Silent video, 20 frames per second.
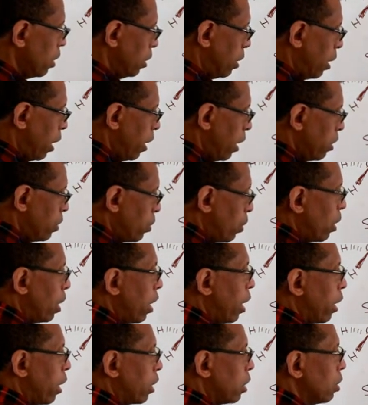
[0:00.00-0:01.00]
A dihedral
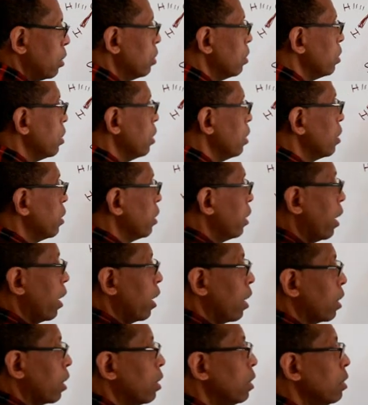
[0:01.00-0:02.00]
angle is the
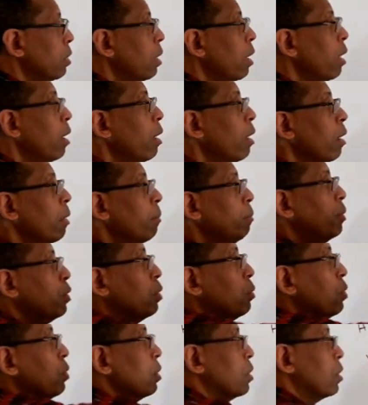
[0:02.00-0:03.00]
angle
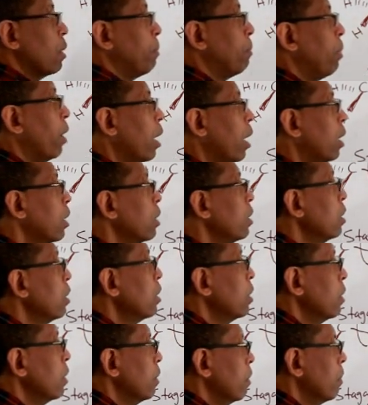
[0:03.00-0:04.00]
between the bond,
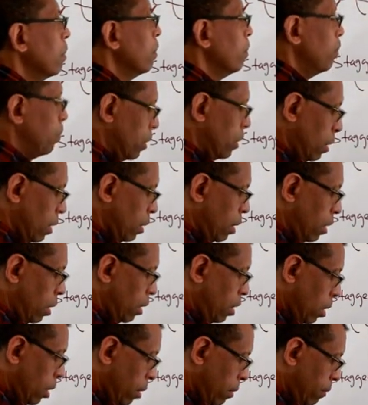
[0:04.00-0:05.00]

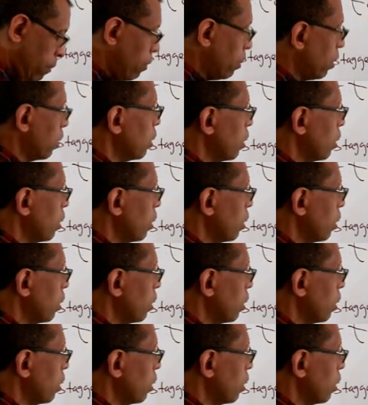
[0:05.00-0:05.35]
here for